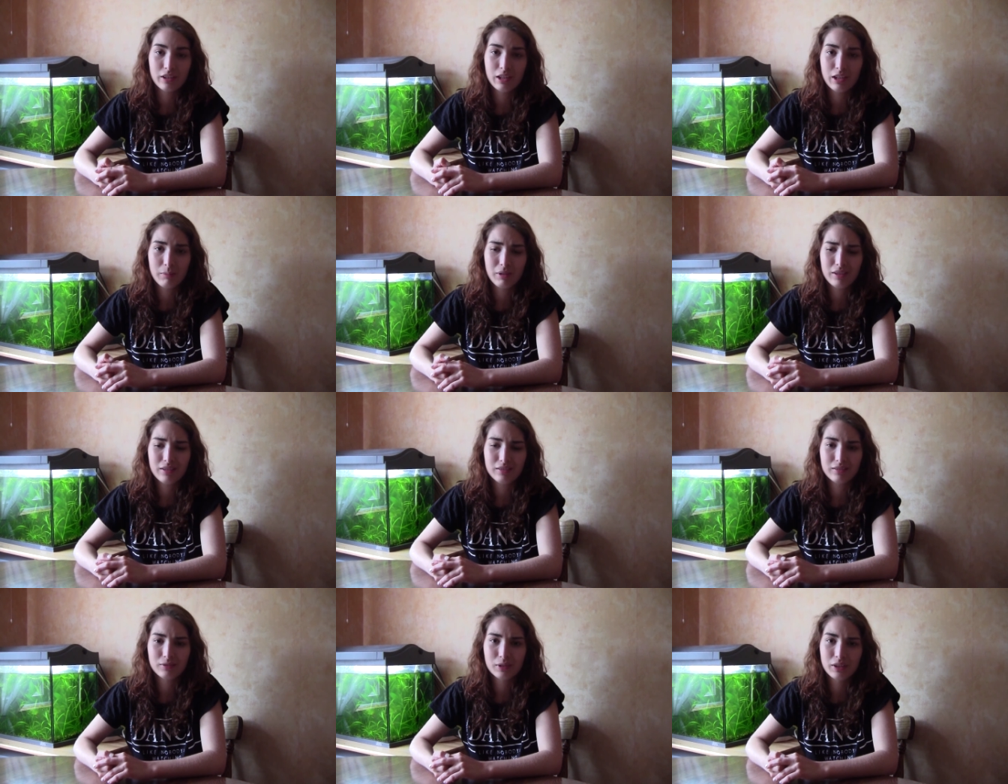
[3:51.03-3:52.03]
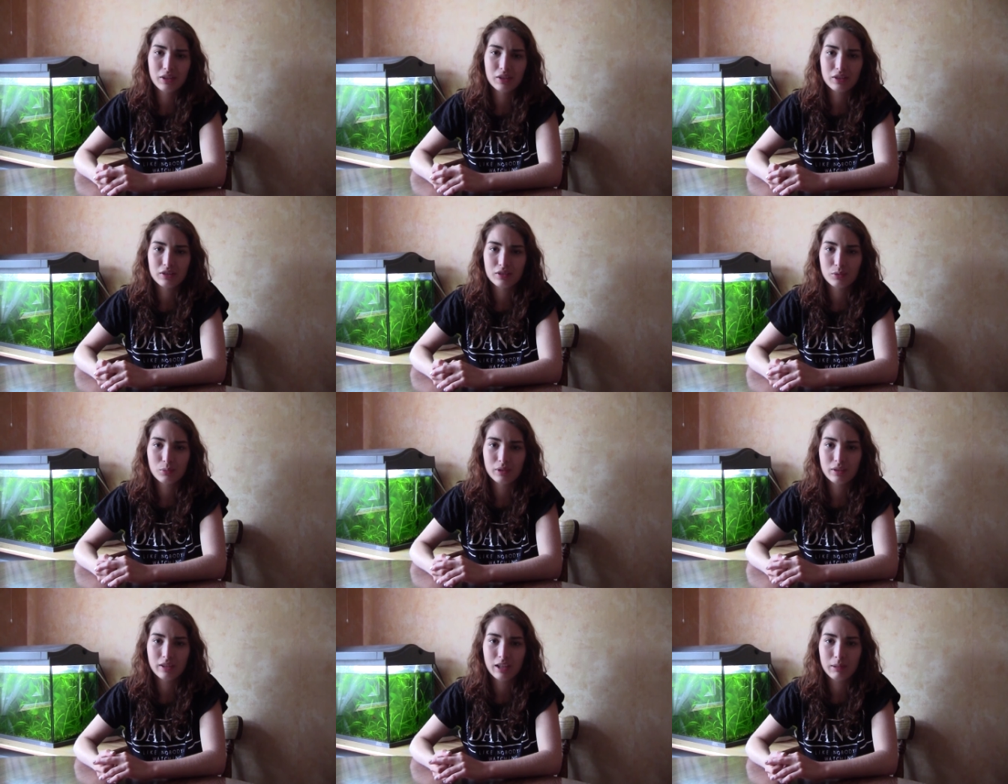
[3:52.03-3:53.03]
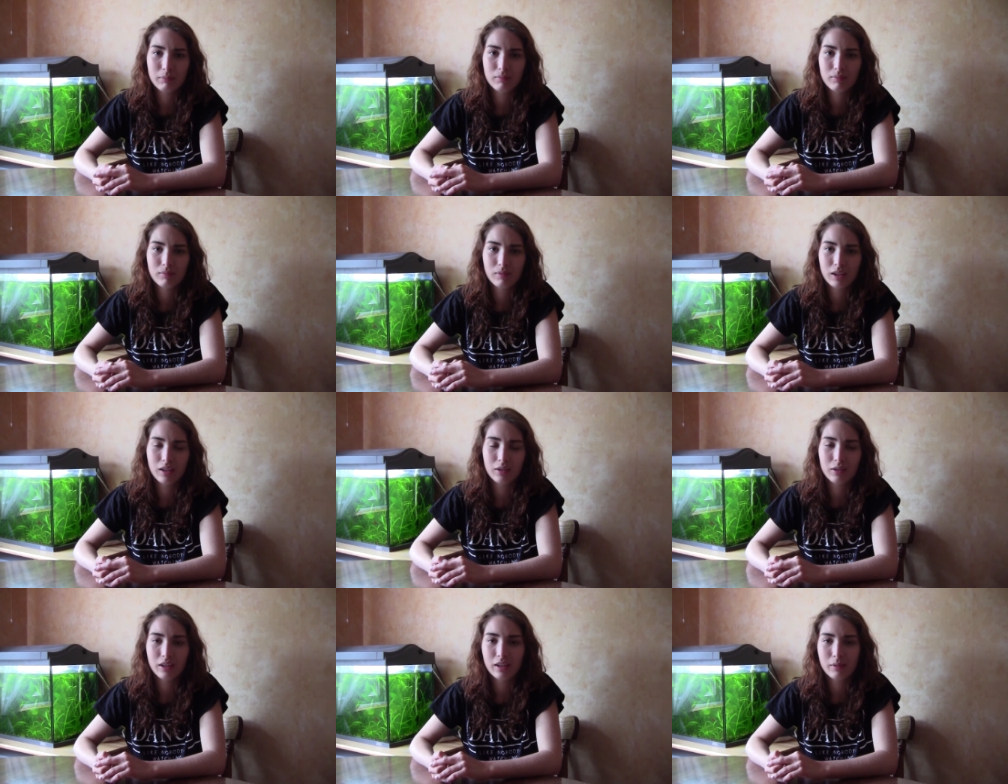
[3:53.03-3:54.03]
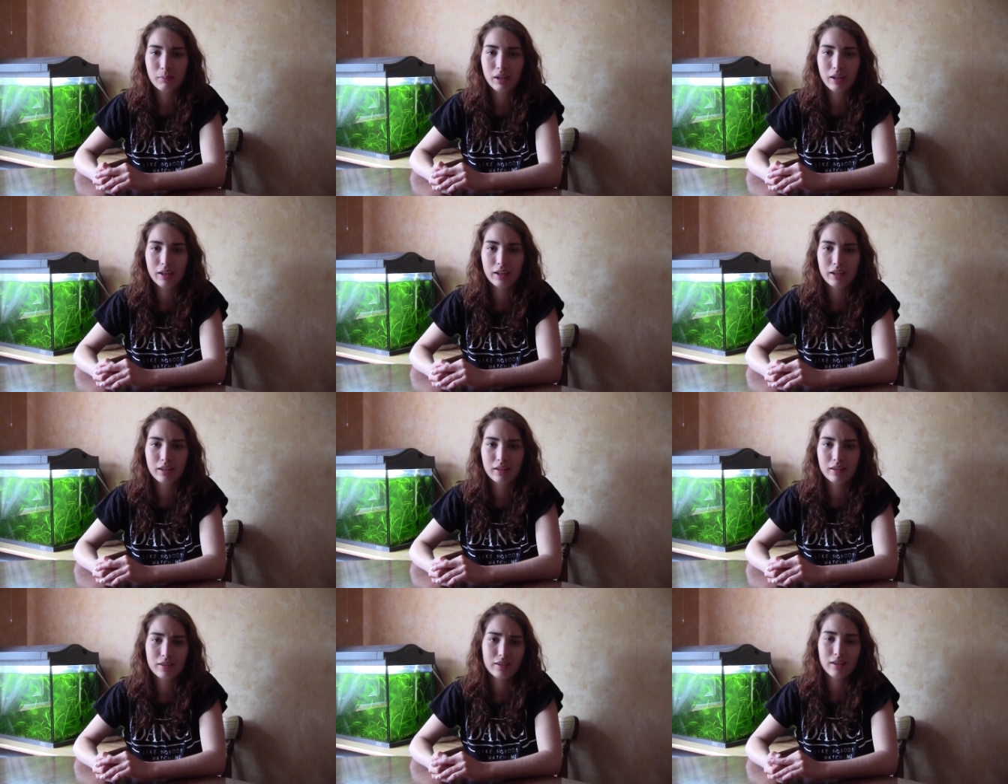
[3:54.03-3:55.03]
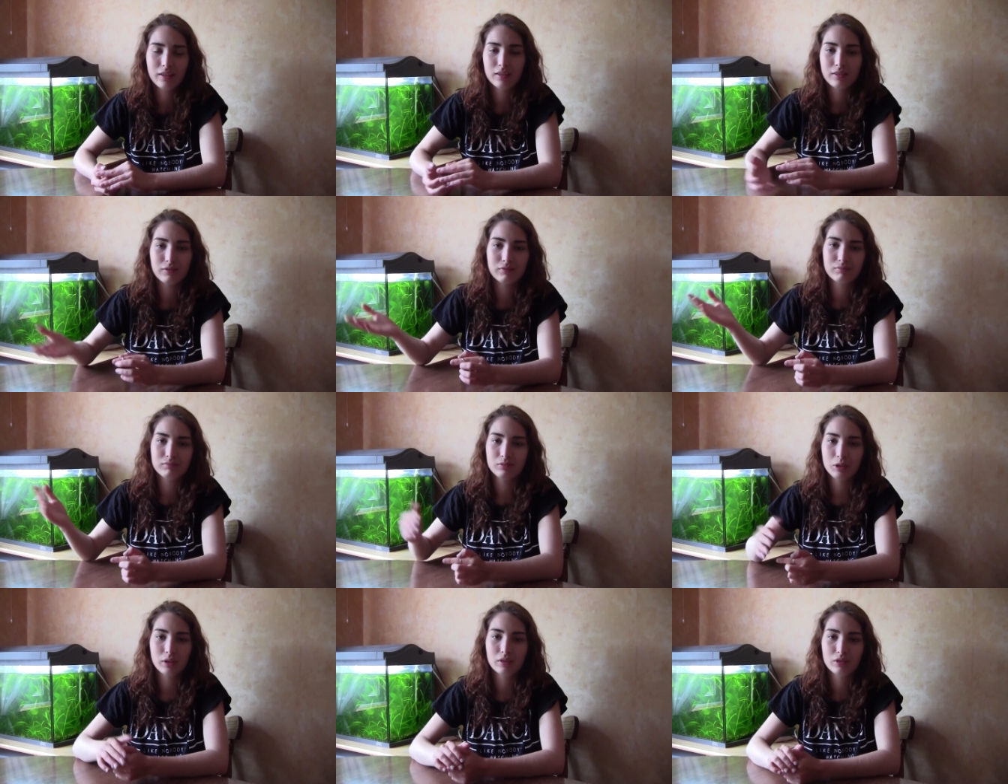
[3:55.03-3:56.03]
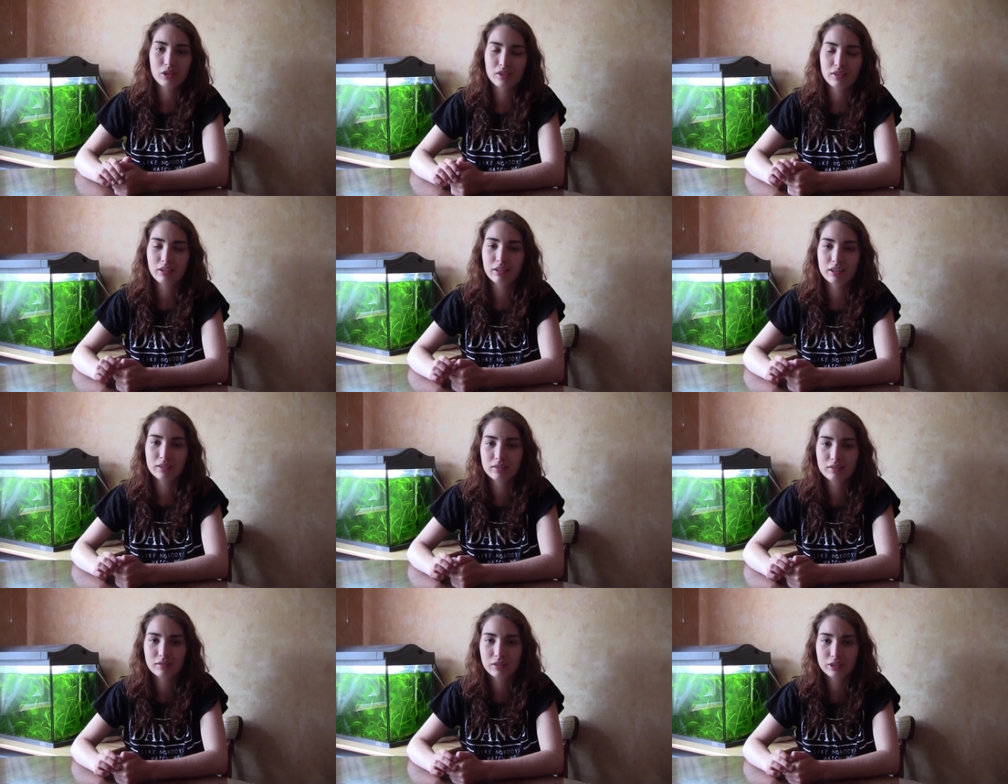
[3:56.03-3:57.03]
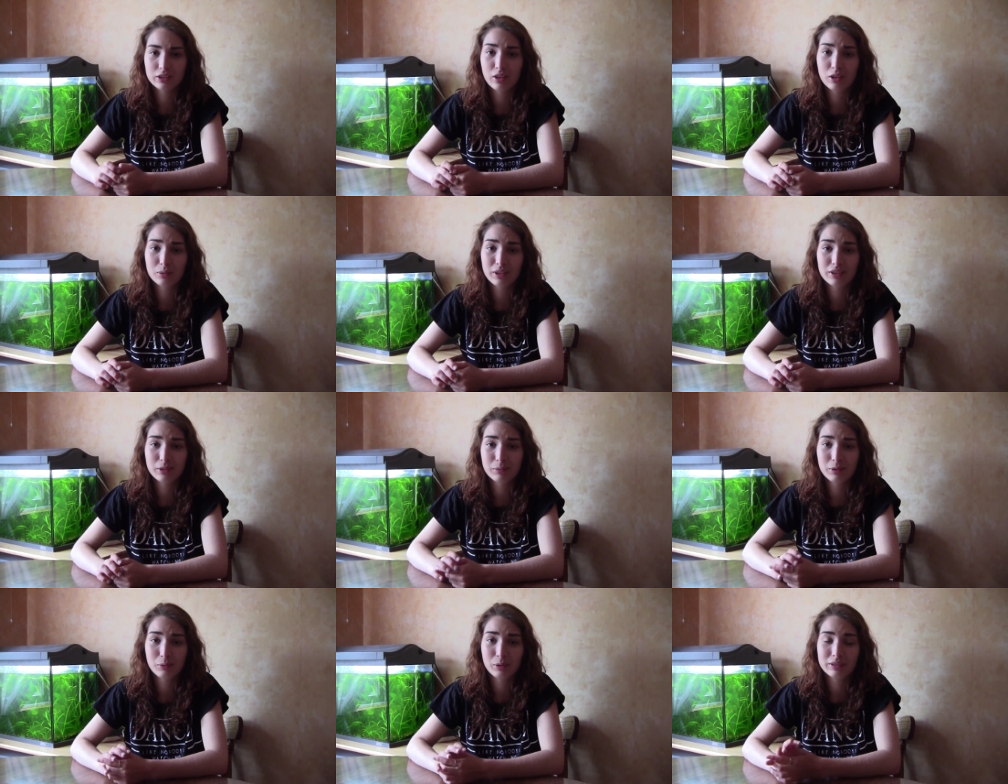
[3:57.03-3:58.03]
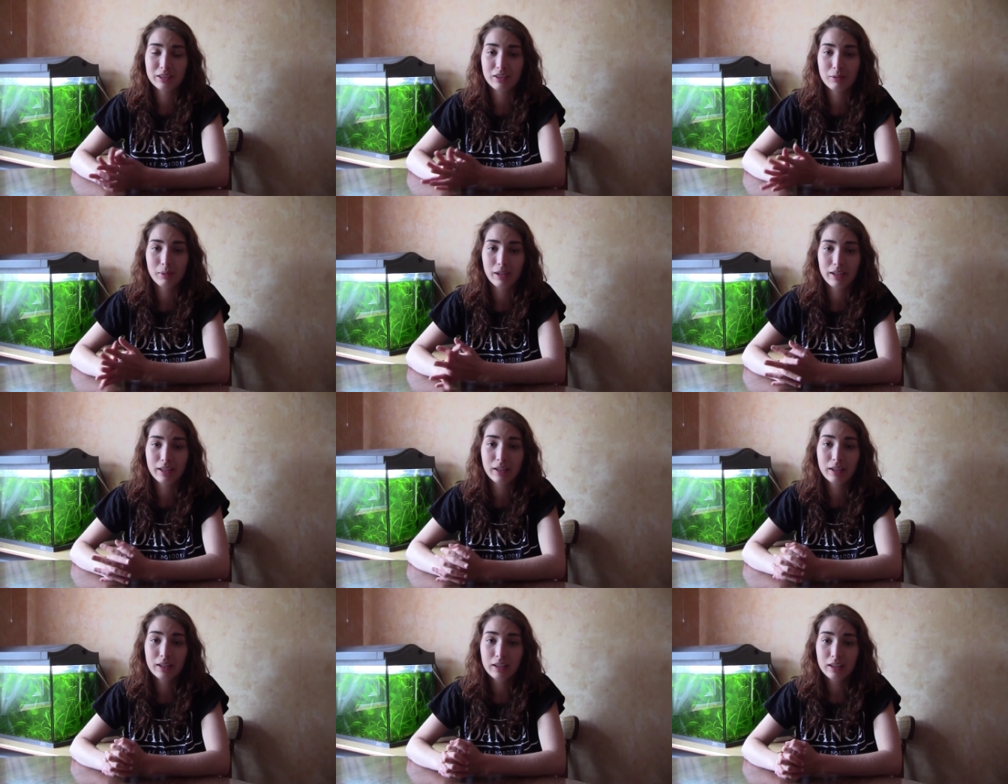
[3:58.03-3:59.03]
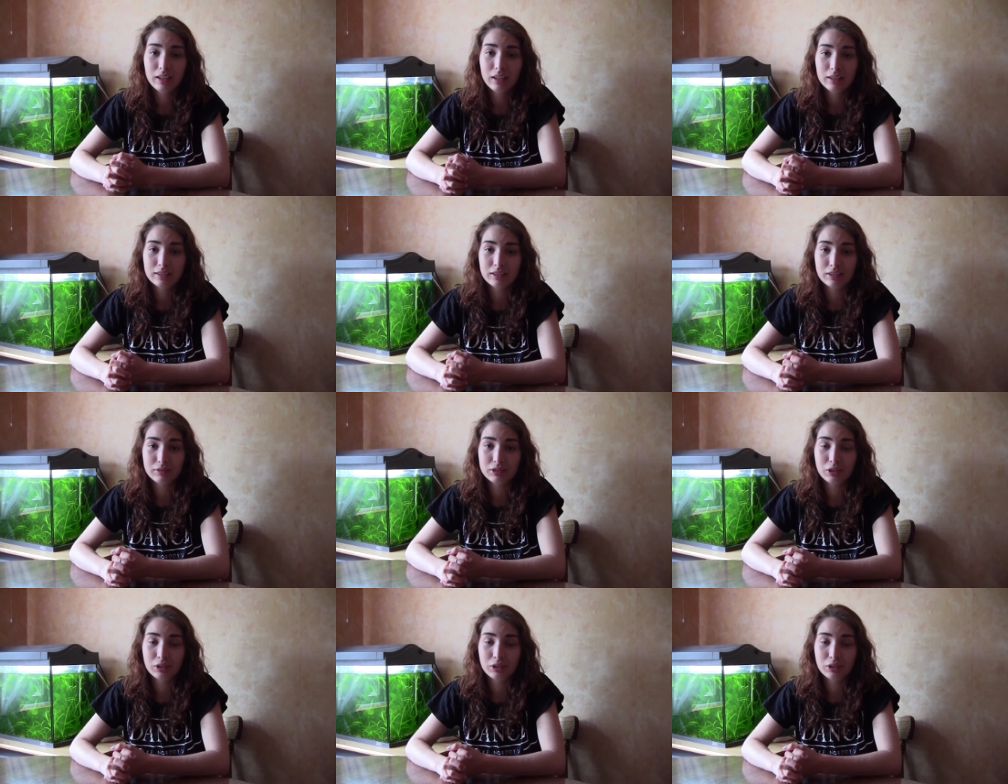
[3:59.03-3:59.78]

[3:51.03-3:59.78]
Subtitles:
And I mean, furniture is just a one-time thing you gotta buy, and then at the end you can just sell it. There's always someone willing to buy stuff.